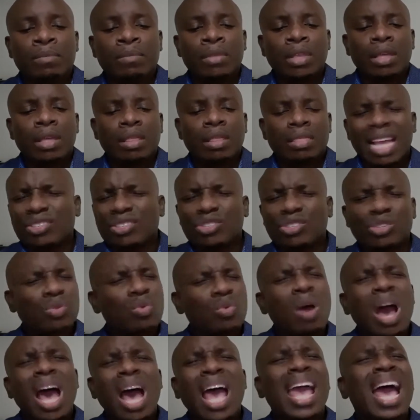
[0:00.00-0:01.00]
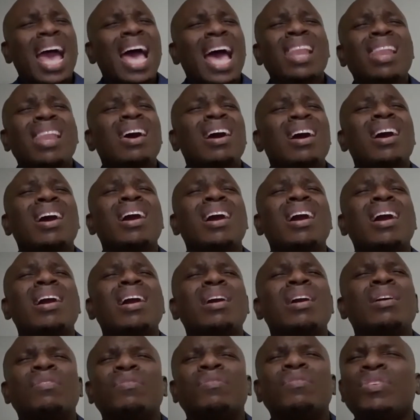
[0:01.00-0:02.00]
That's why I
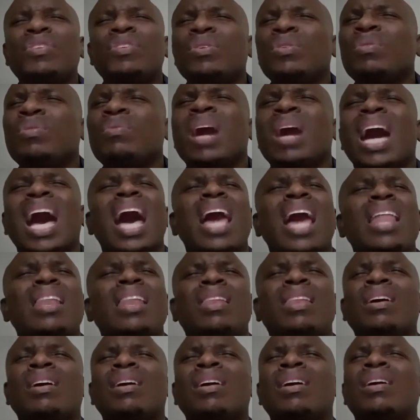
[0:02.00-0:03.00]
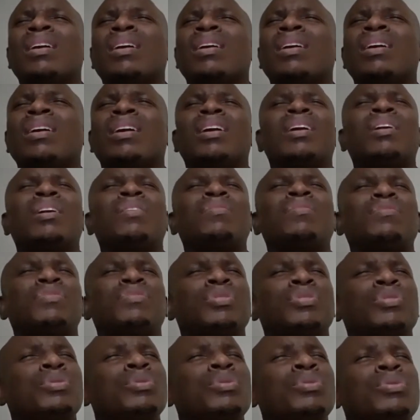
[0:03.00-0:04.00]
love you, I love
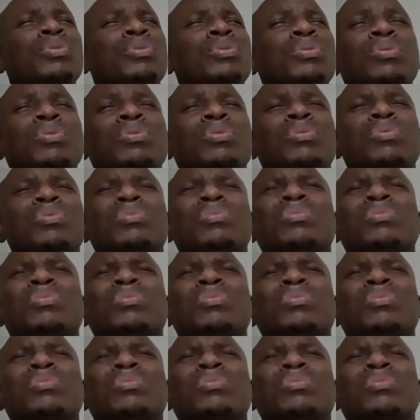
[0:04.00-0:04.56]
you.